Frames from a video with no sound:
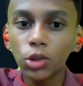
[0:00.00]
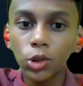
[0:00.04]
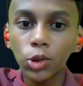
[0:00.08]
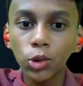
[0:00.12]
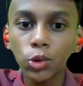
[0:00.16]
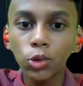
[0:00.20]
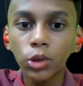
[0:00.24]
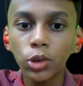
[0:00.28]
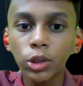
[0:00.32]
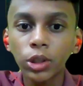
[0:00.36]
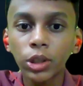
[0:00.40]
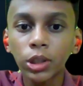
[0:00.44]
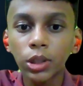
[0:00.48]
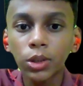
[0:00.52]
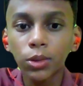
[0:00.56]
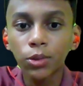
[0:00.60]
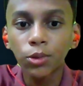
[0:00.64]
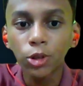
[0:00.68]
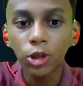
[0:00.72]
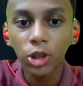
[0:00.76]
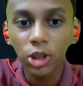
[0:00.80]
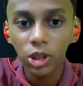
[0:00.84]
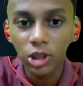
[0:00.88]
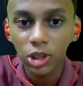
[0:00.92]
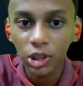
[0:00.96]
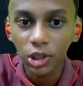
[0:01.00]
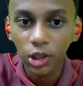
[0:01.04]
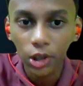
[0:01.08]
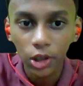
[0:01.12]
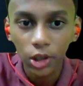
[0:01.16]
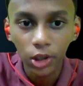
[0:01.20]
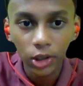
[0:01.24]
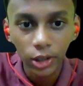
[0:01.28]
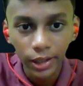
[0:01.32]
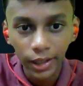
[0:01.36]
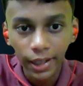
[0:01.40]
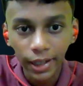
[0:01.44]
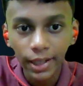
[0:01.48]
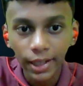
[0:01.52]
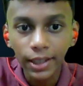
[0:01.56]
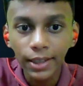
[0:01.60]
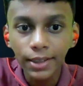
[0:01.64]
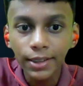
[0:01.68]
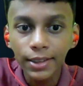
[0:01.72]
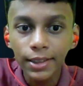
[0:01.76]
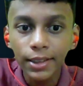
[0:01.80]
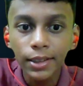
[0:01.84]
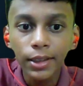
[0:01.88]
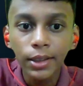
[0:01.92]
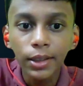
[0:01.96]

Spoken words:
2 into 4 is equal to 8,